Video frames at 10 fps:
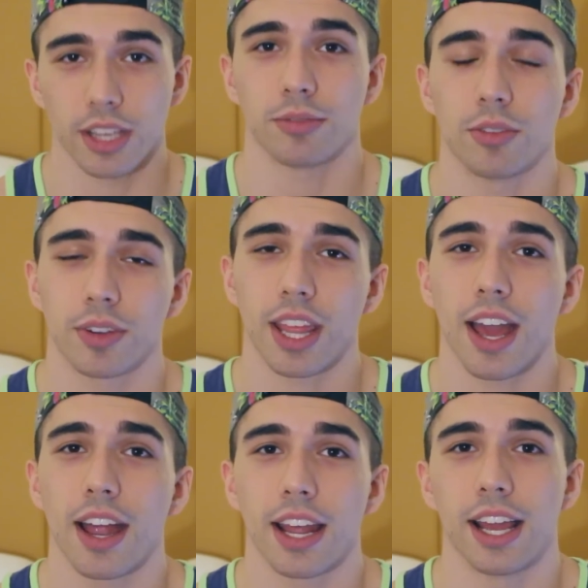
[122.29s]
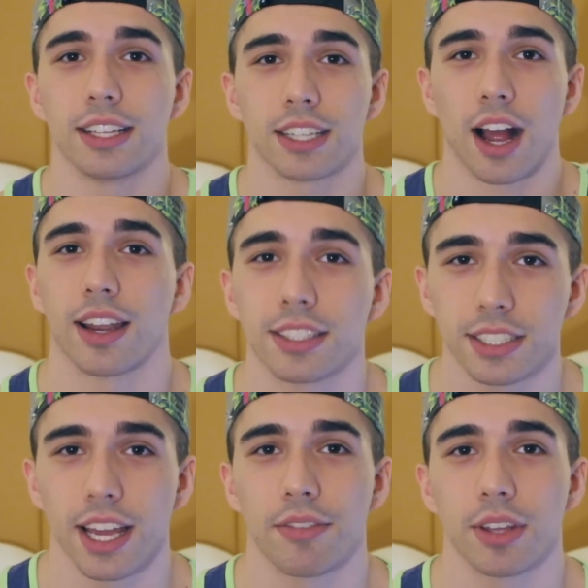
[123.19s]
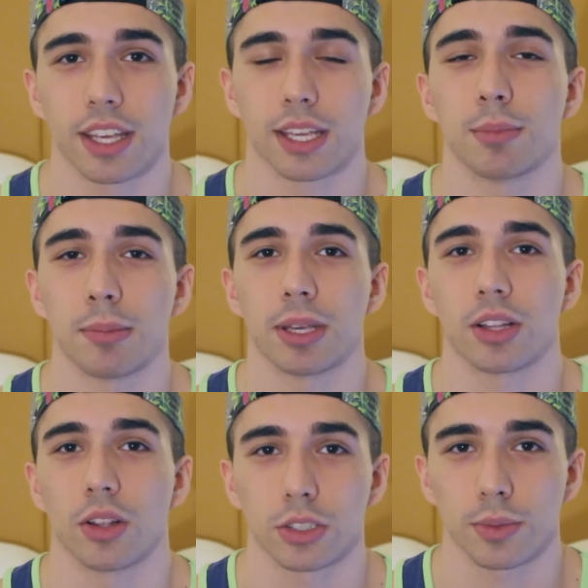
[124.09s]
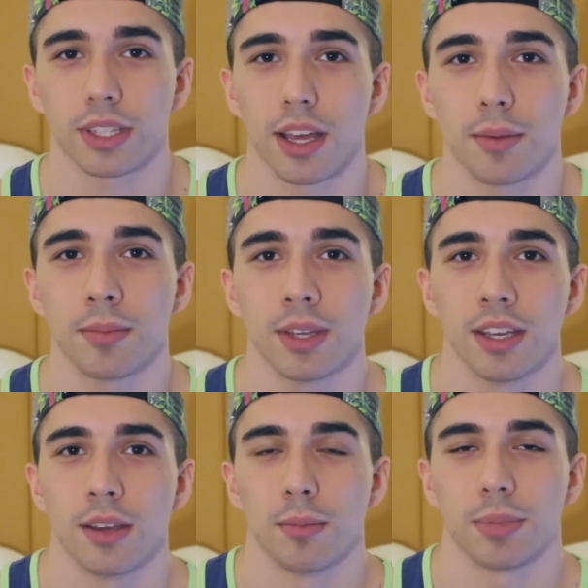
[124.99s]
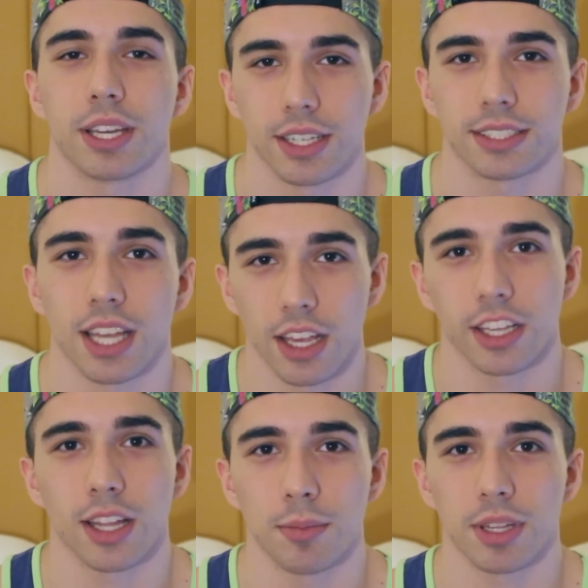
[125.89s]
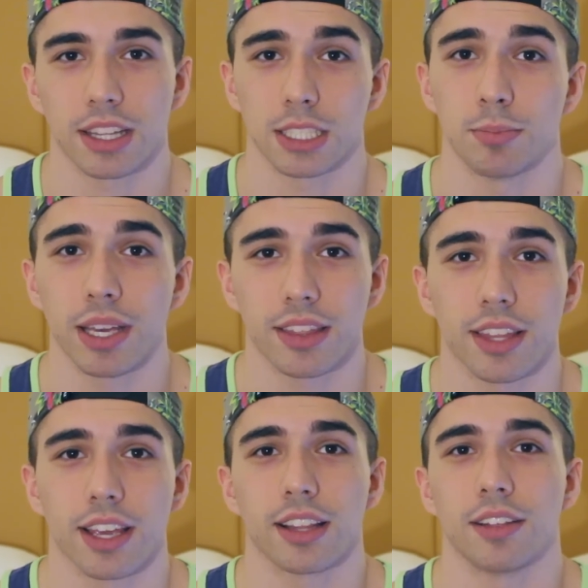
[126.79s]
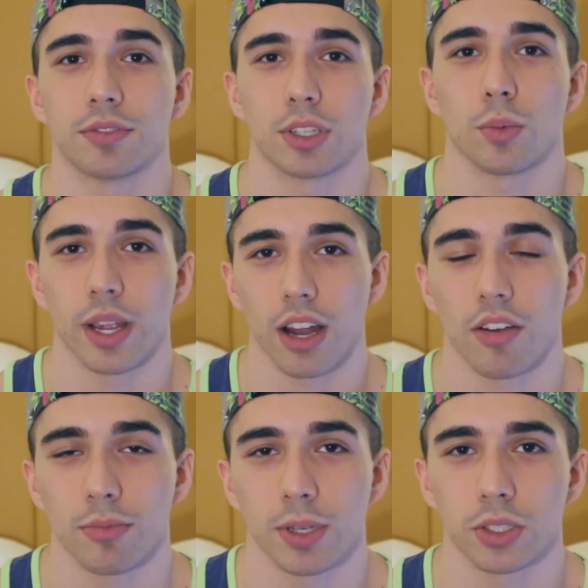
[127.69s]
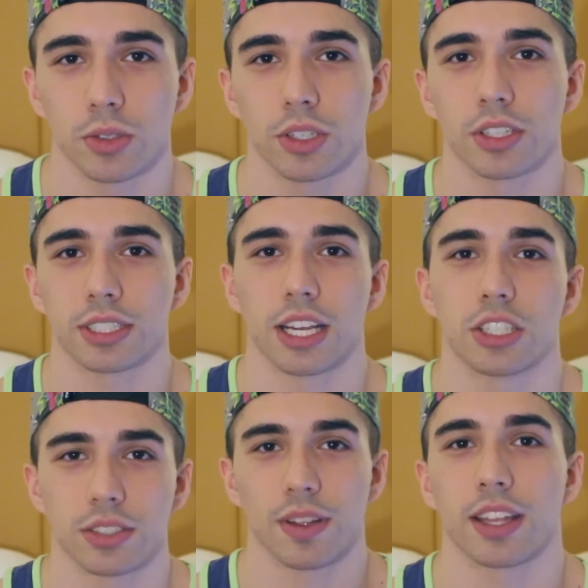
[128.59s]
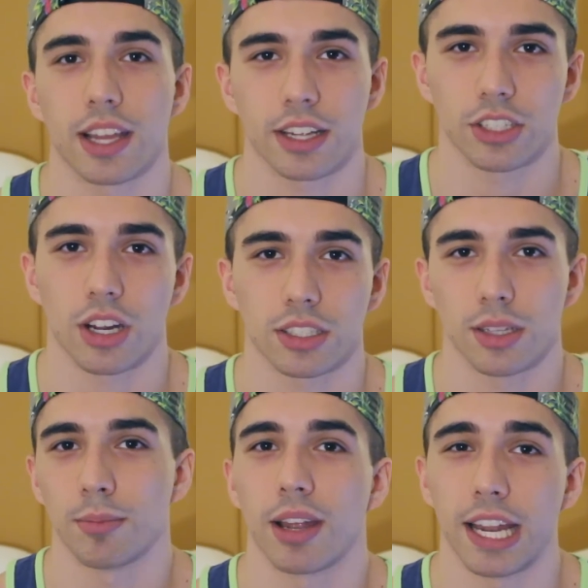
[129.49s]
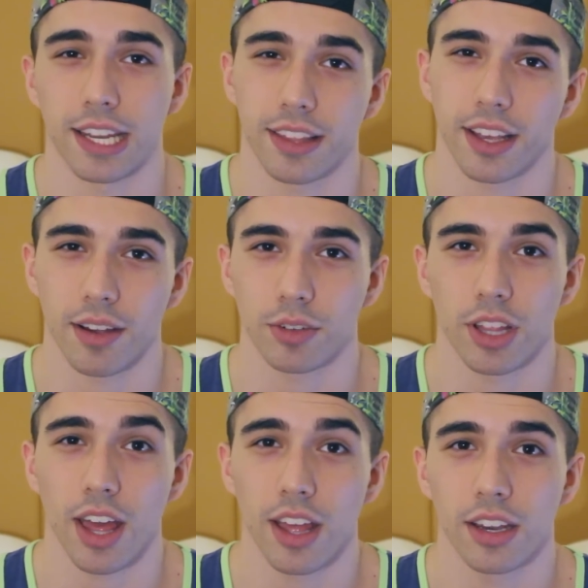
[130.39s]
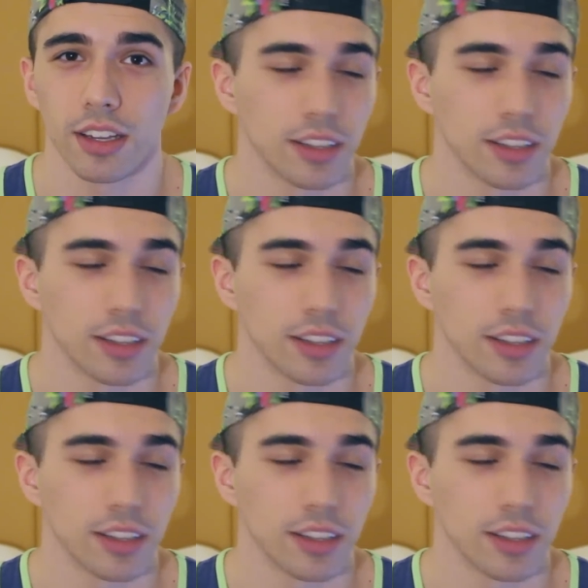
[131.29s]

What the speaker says: thankful for that, and honestly, I feel like it made me closer with them, because telling them like this big thing lifted a weight off of my shoulders, and I just felt like I could talk to them about anything after that.